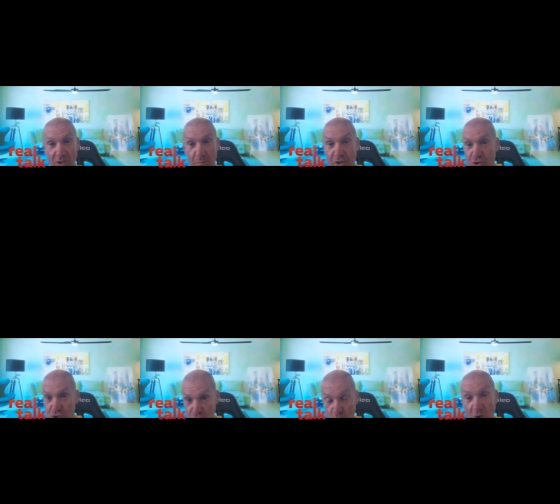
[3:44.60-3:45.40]
Because
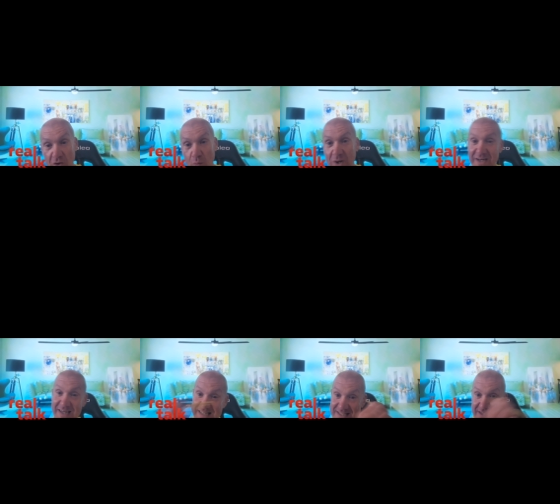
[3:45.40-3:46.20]
you are the one
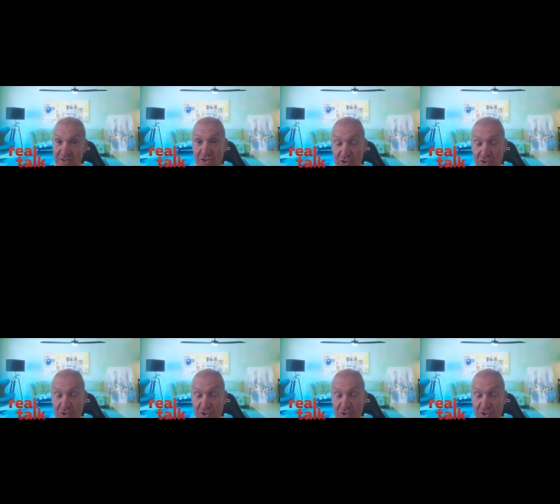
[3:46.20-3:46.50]
listening to the